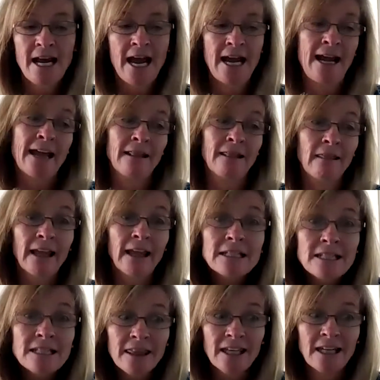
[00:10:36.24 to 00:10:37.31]
And I'd like
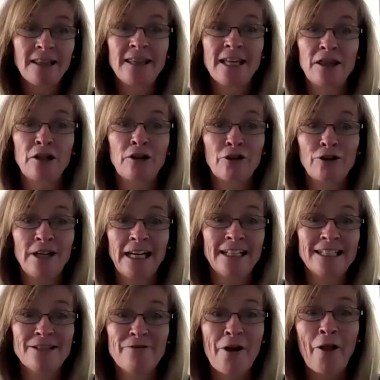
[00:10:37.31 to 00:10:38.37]
to think that the learning
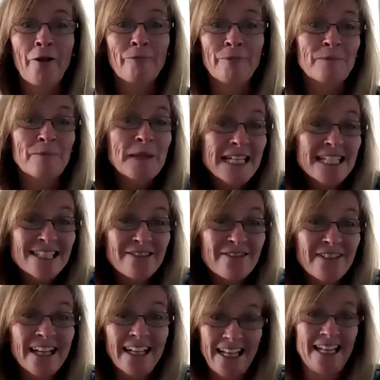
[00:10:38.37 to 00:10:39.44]
and development piece of
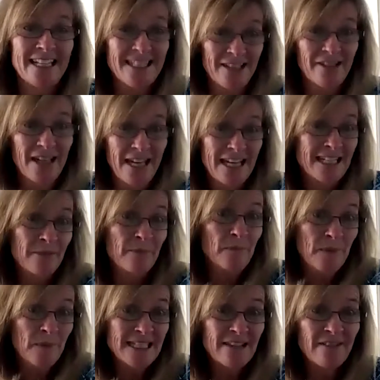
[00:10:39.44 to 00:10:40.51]
it is a, is a
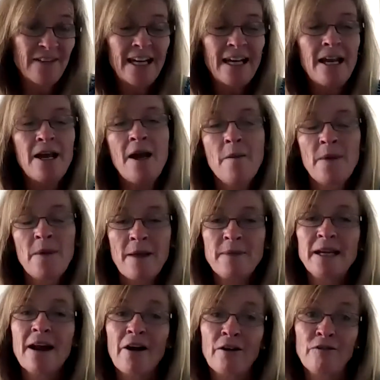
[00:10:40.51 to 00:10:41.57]
piece of it. But I
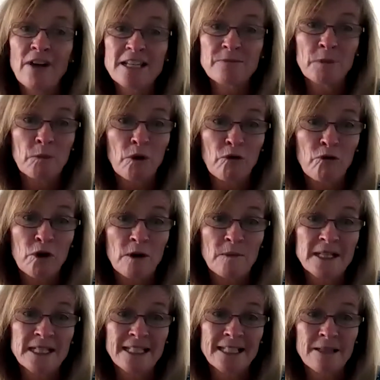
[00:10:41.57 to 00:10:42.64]
mean, our investment
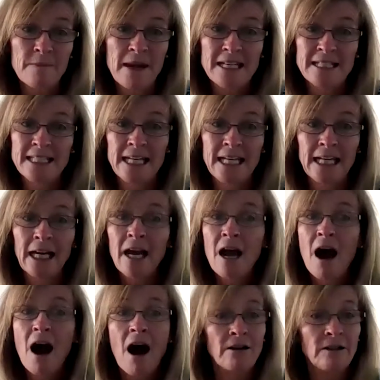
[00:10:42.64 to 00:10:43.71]
performance is amazing.
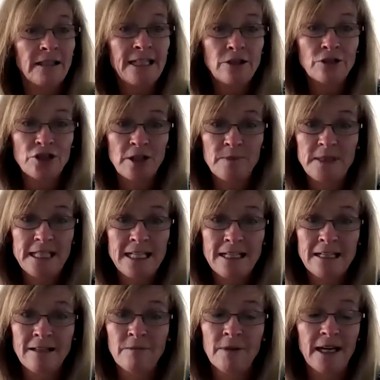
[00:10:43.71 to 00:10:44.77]
Our leadership
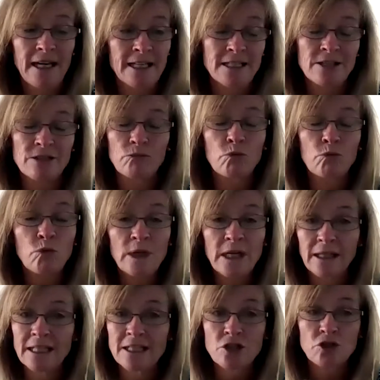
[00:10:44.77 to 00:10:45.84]
team is
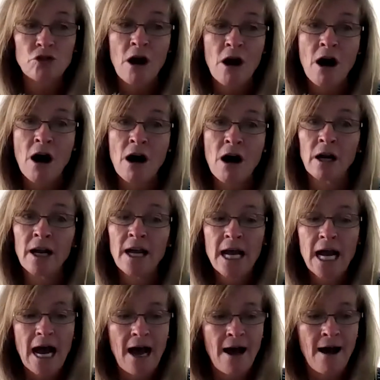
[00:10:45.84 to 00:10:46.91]
really strong.
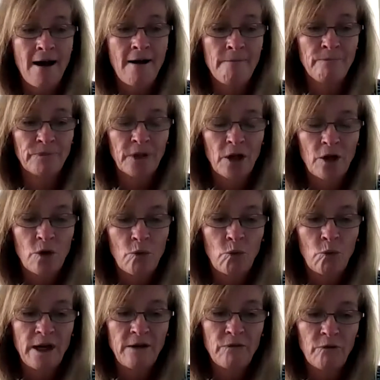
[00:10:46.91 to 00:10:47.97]
Um,
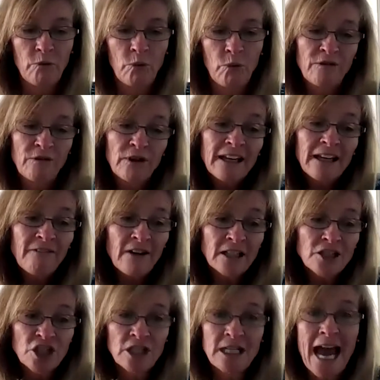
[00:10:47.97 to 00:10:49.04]
we, we really
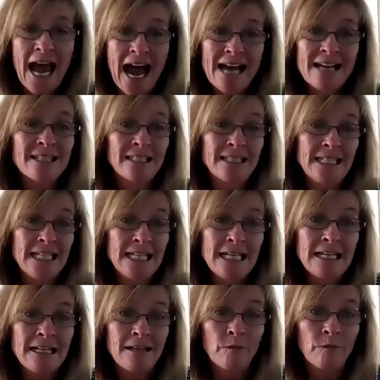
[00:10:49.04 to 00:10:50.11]
function as a
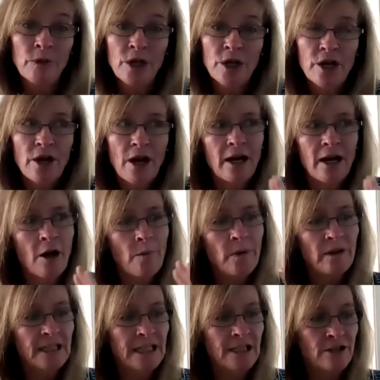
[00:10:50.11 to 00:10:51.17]
team. A couple
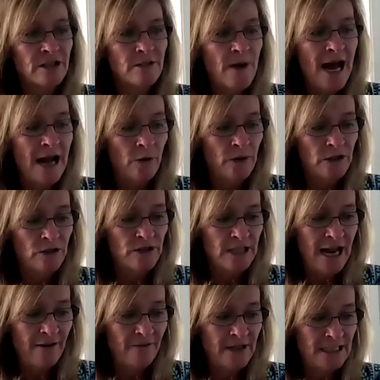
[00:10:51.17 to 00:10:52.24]
of years back, we used to
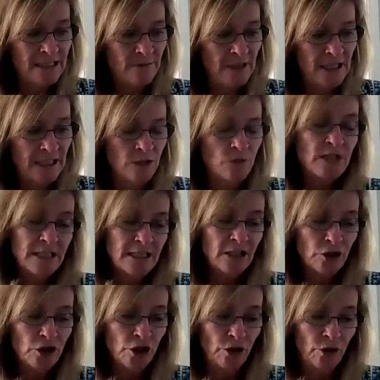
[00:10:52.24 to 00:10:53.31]
have these meetings. We
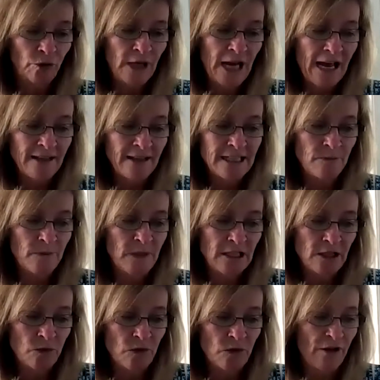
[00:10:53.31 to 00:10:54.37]
still do. We had these
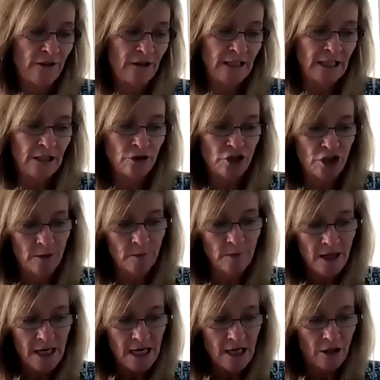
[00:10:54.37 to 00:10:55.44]
meetings with all the leadership
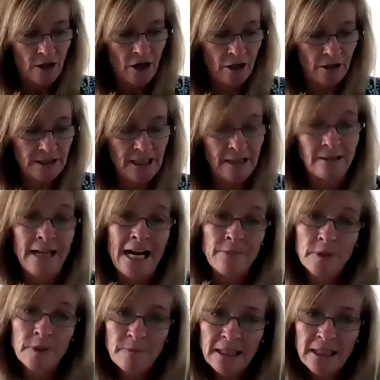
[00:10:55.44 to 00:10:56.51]
called
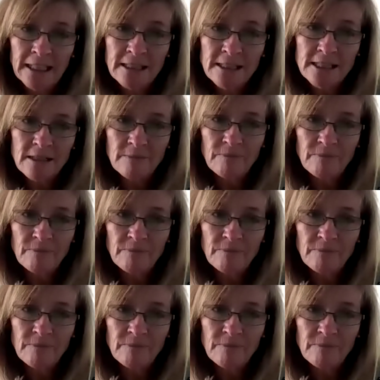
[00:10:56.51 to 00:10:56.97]
alignment meetings.